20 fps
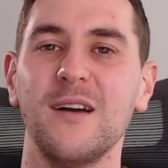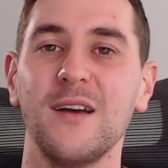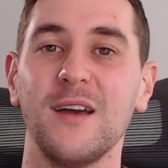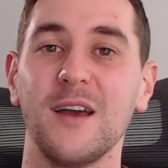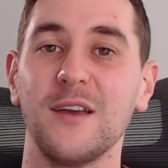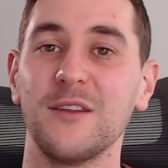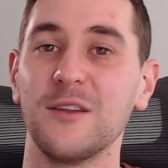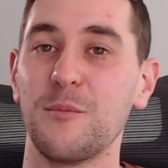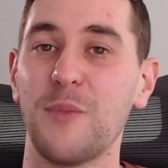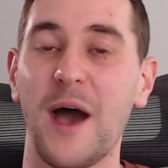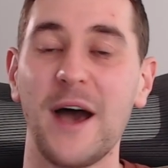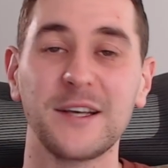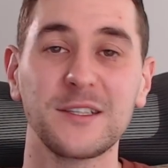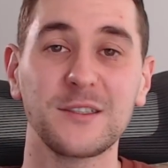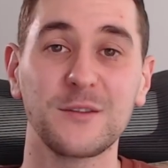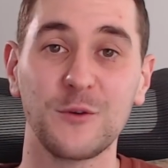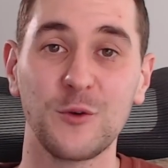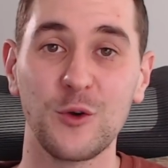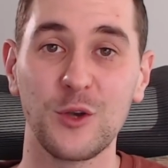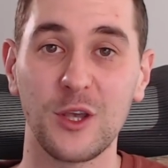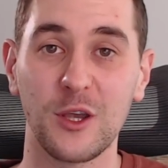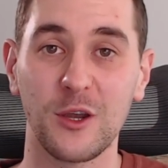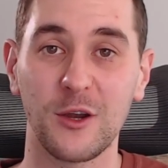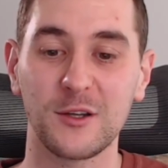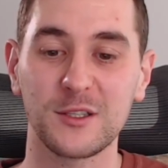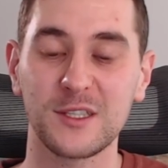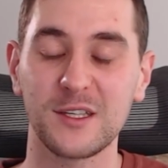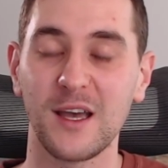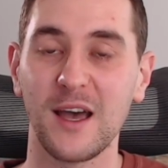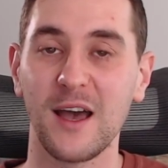in the past few
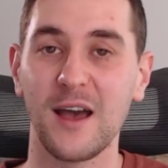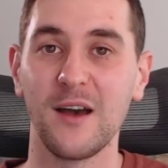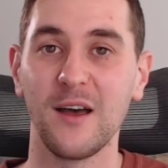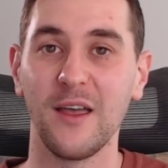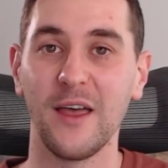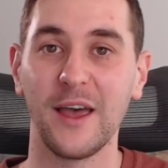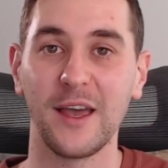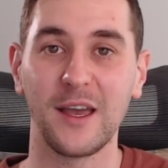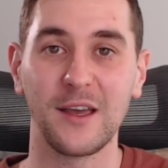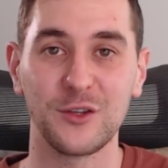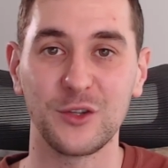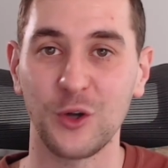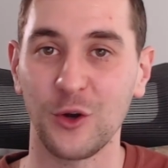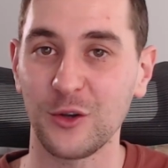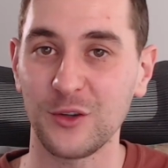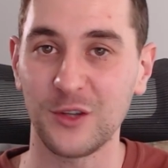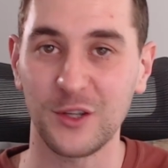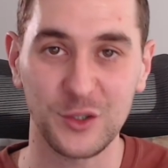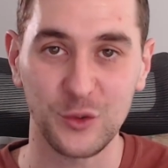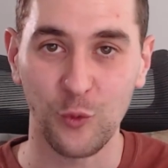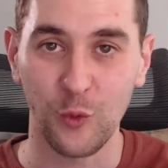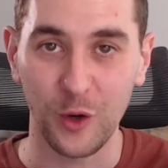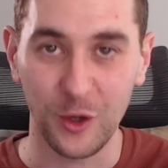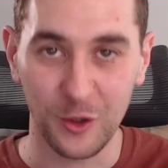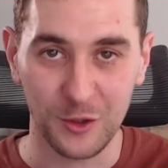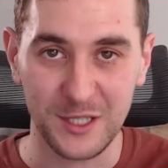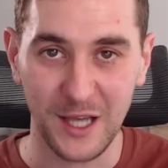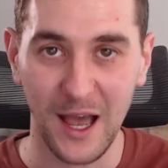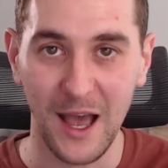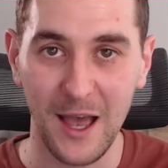years, like during the
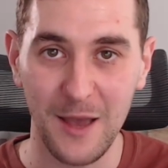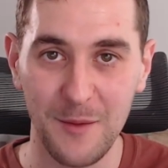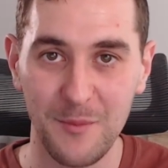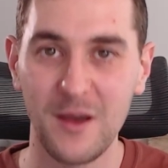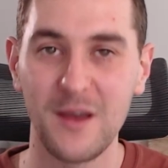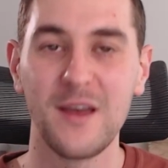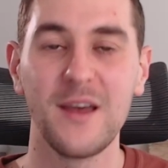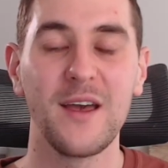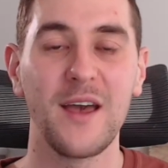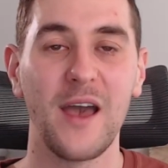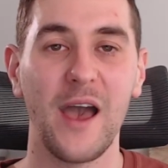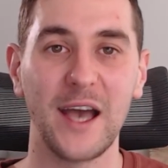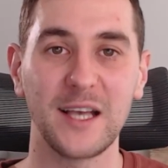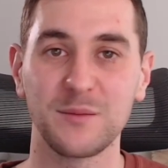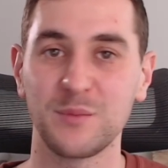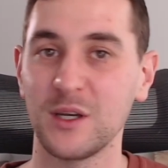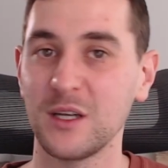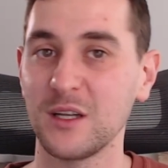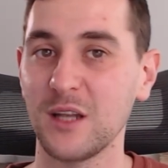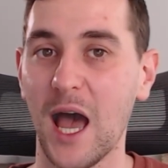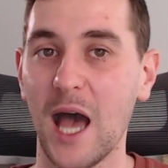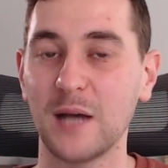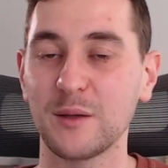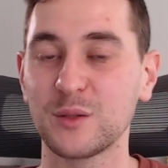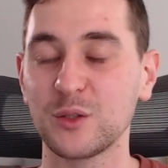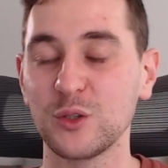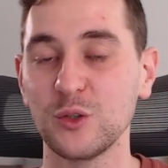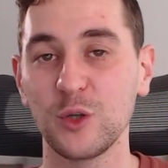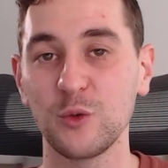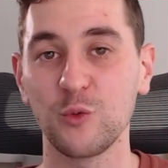Twitter time, has been
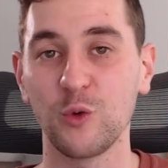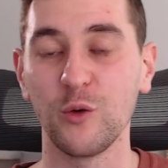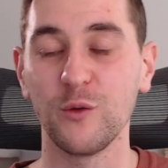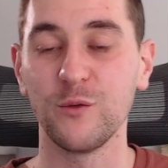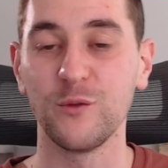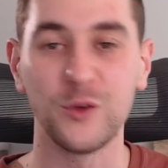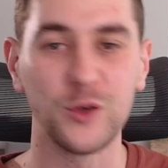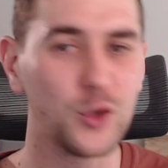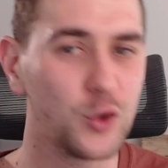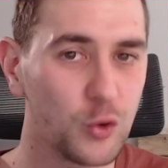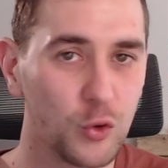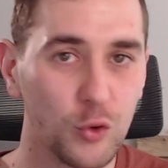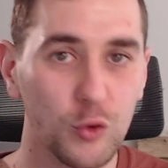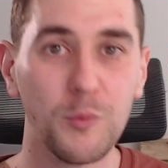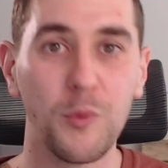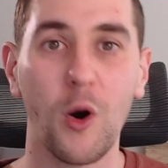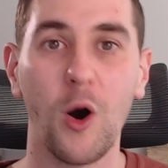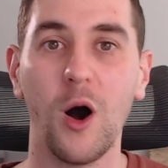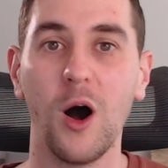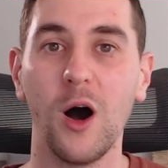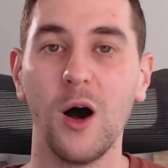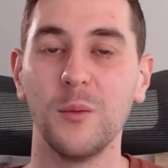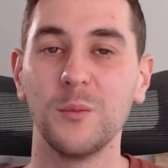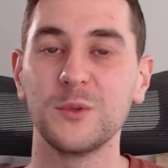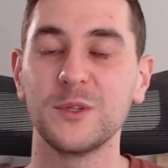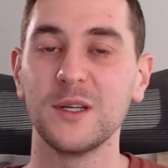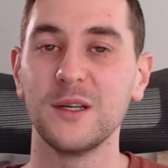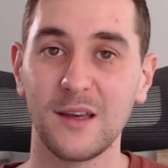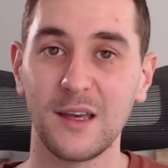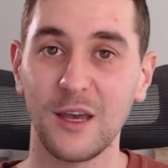absolutely review
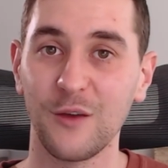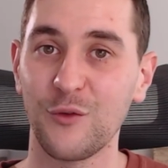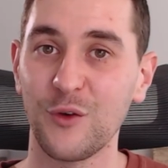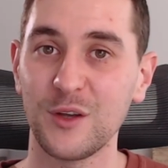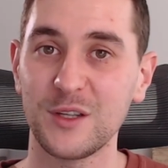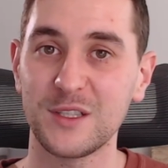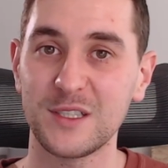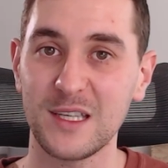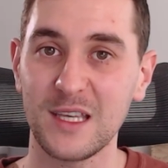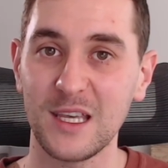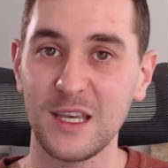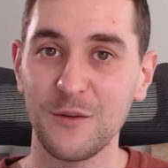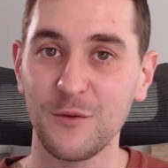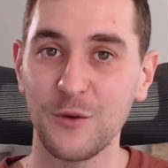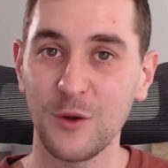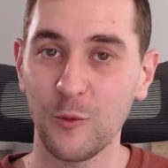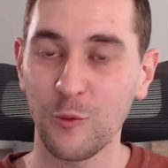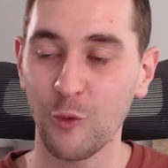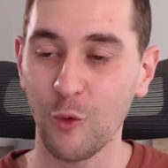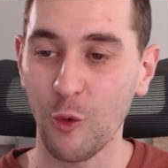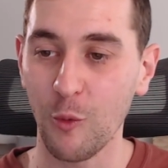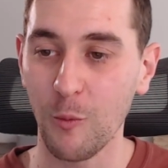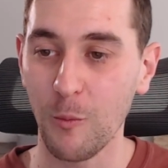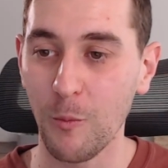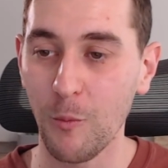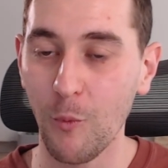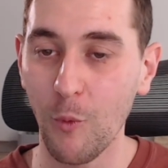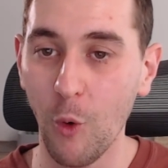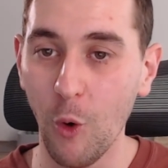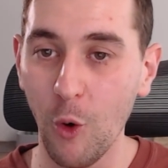bombed if it's even
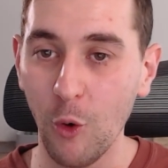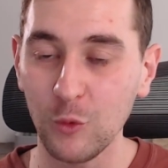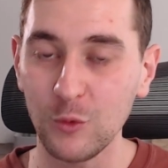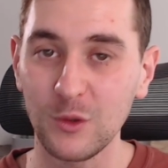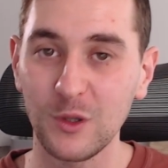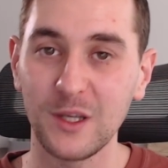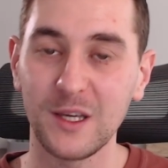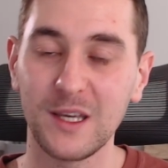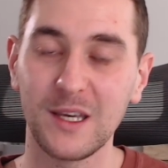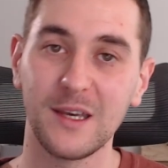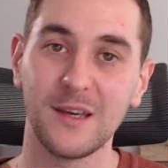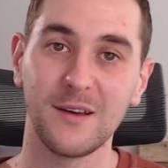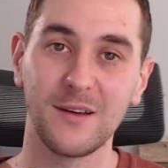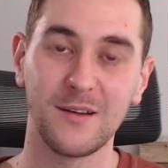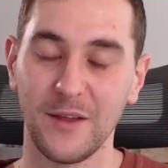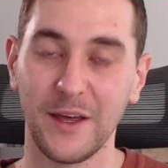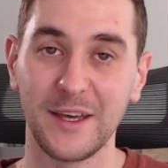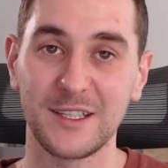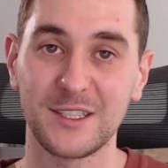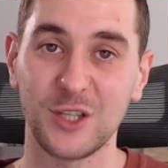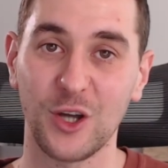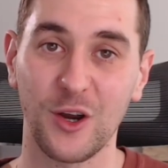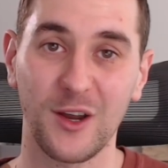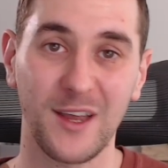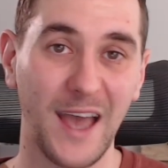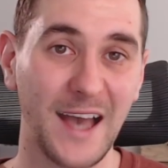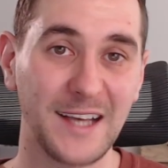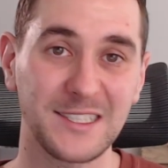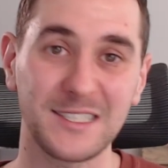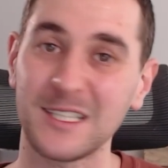remotely like
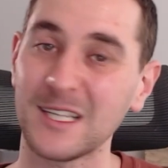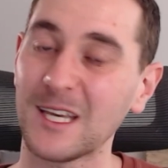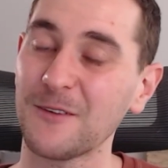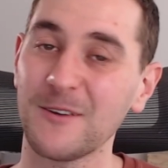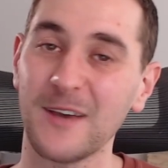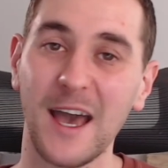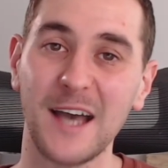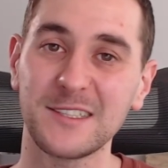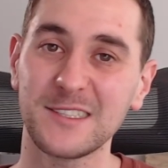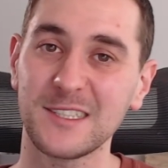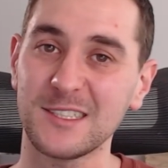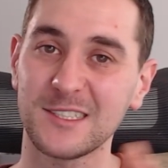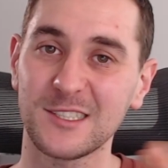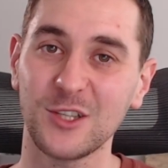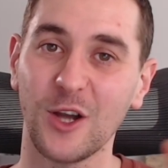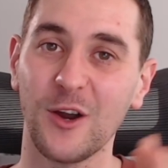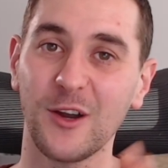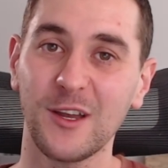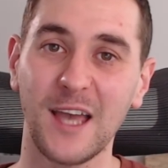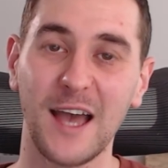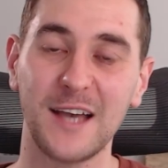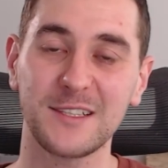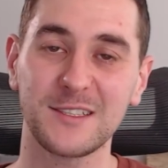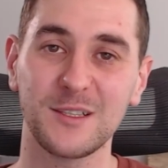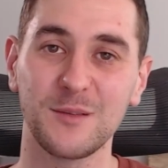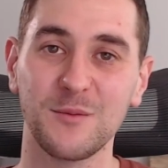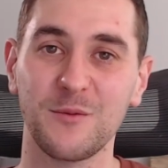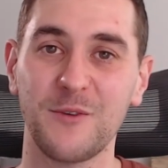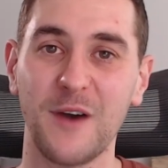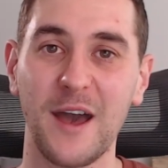sarcastic. If it has this
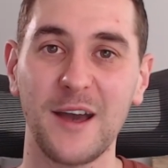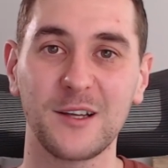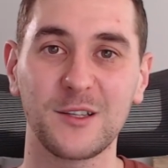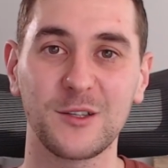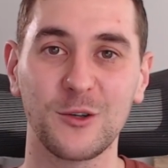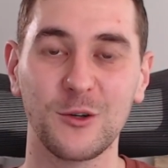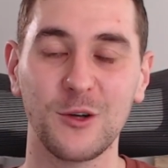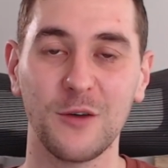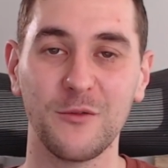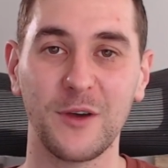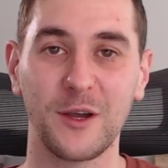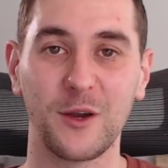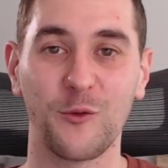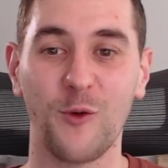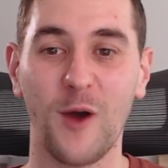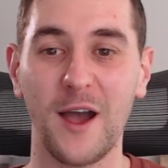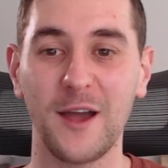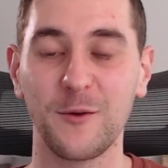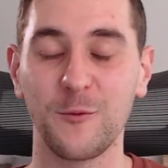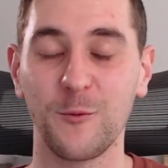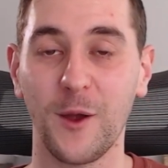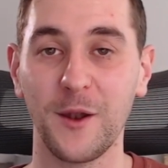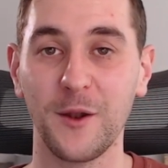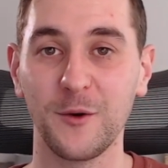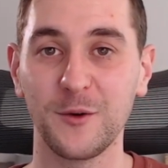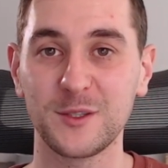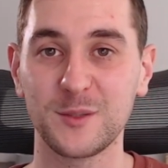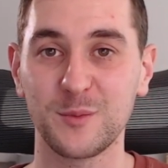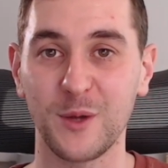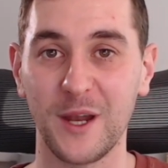sarcasm factor of like Ryan
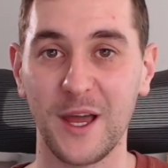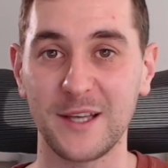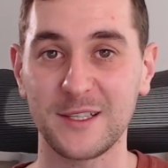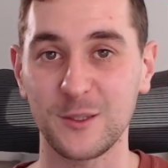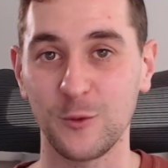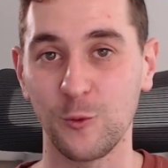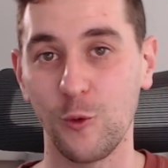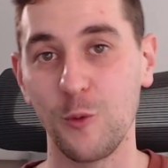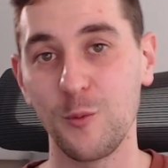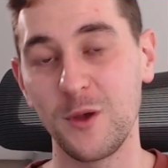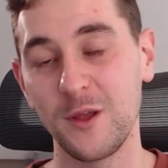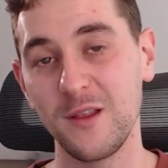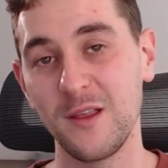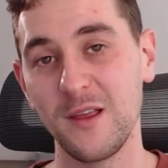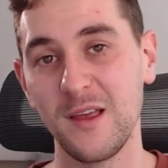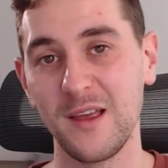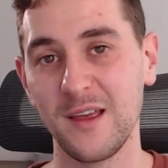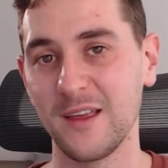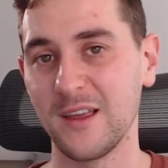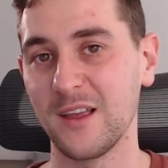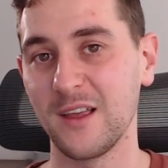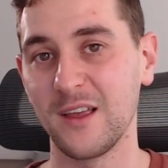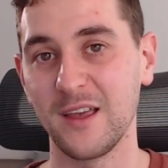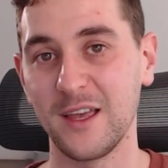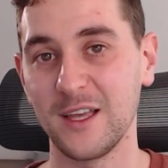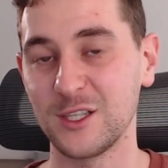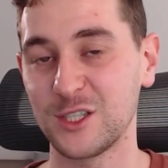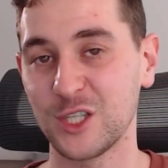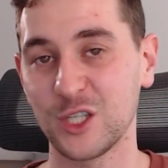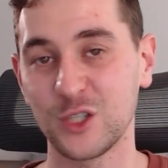Reynolds, but as a woman,
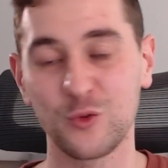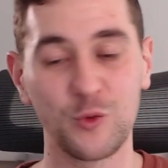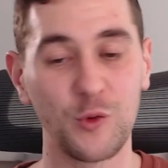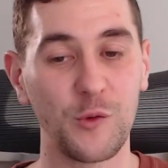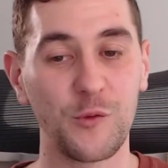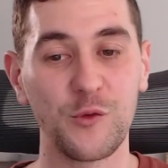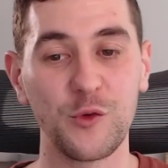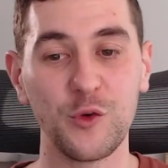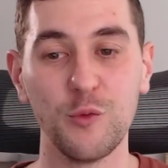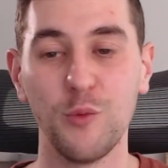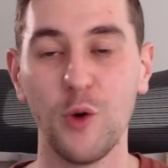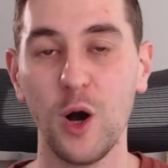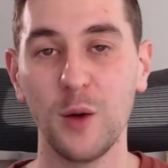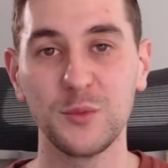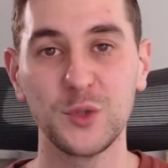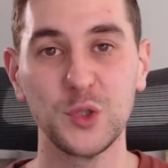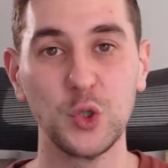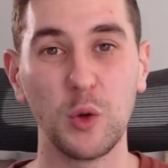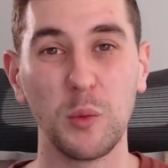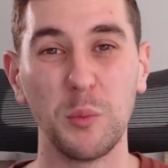it's just review bombed to